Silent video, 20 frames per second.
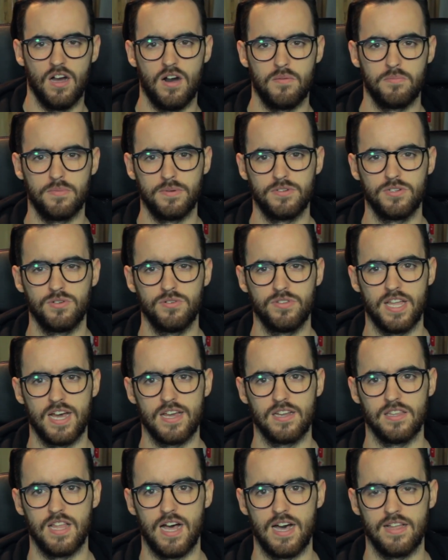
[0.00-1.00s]
Been doing
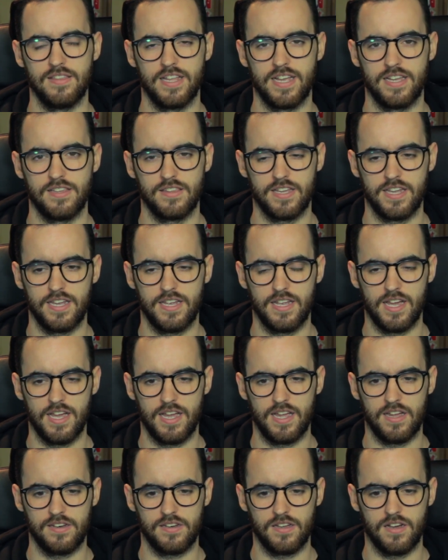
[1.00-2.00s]
that a lot lately,
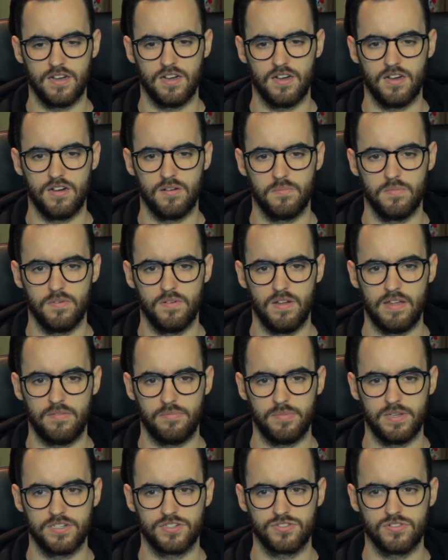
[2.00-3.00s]
and
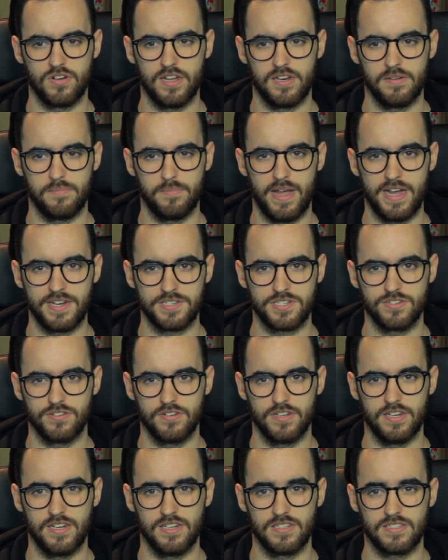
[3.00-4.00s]
have been trying to
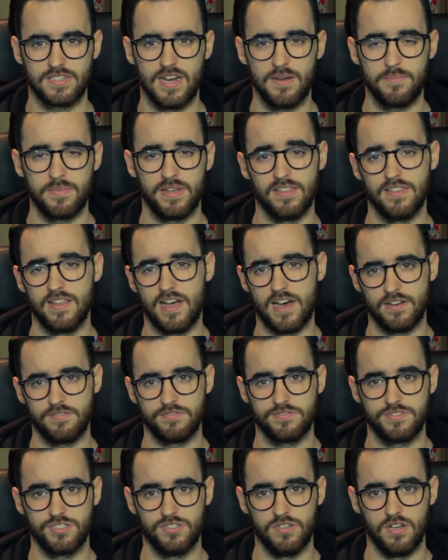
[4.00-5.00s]
master it, and it's gotten me a
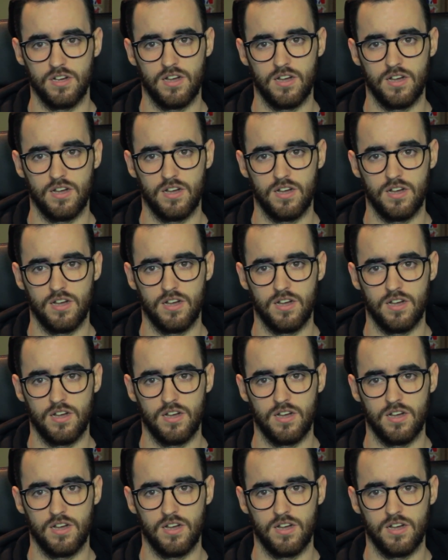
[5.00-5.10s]
lot of